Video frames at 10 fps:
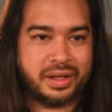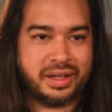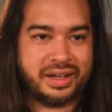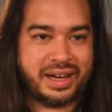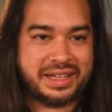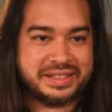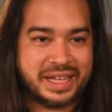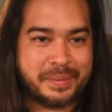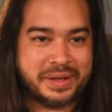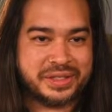Last
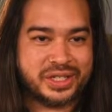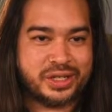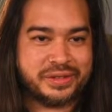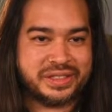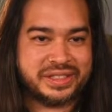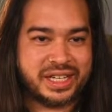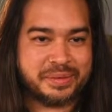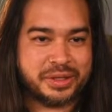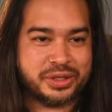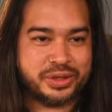time I solved a
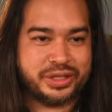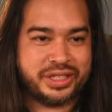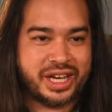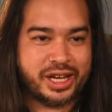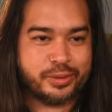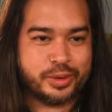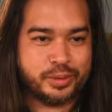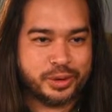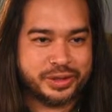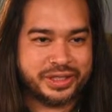segment tree, I
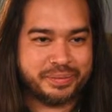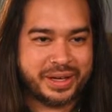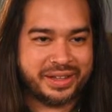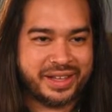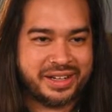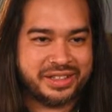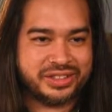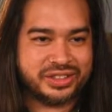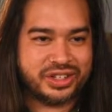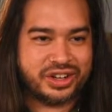rewrote it, man. That
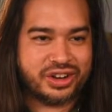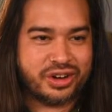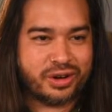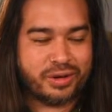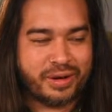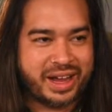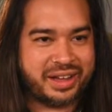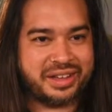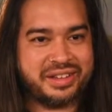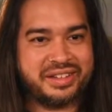is
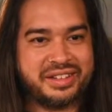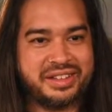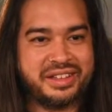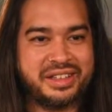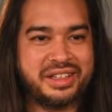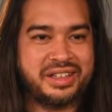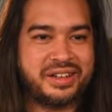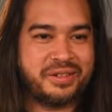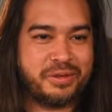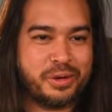crack.
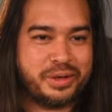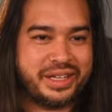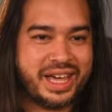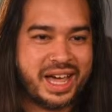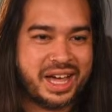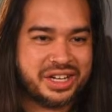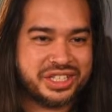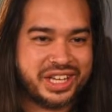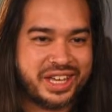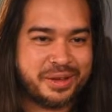Rolling hash
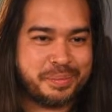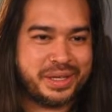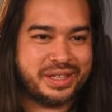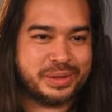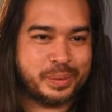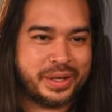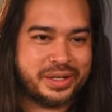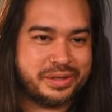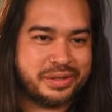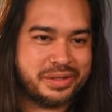KMP as
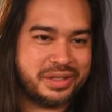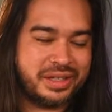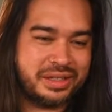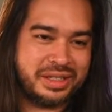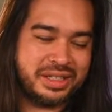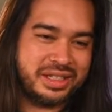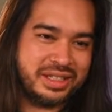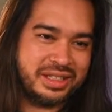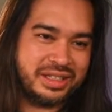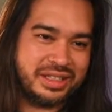well.
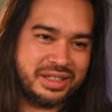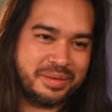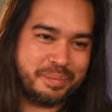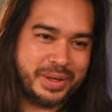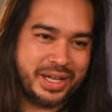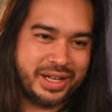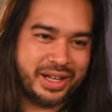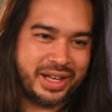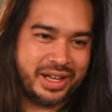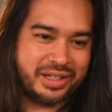Man,
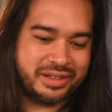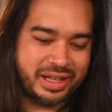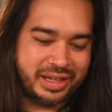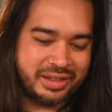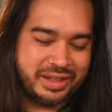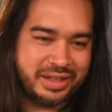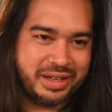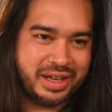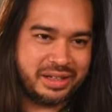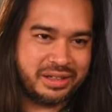I think
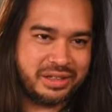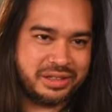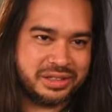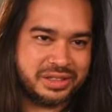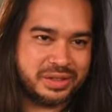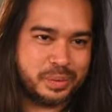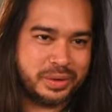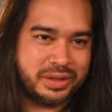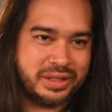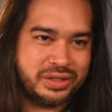I learned one
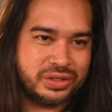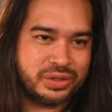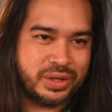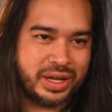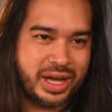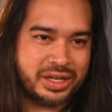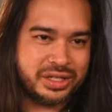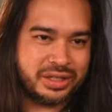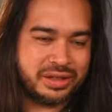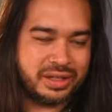of these string
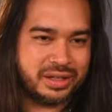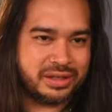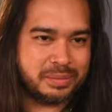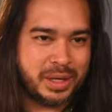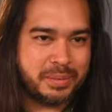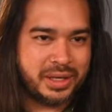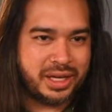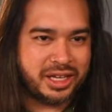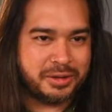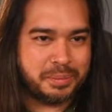hashing things, maybe
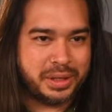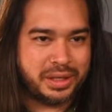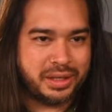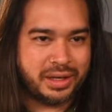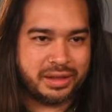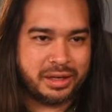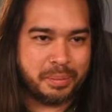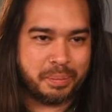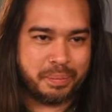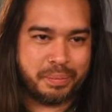KMP. I think
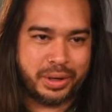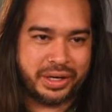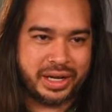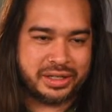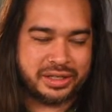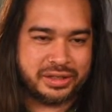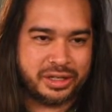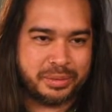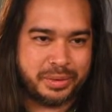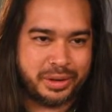Brett actually
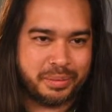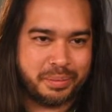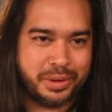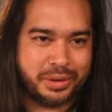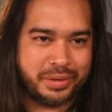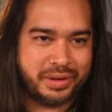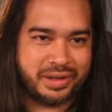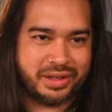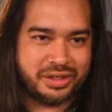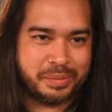taught me, but
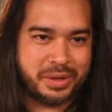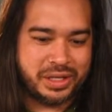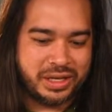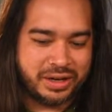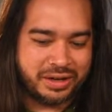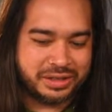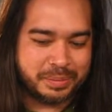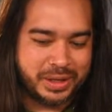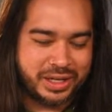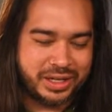it's been years, man.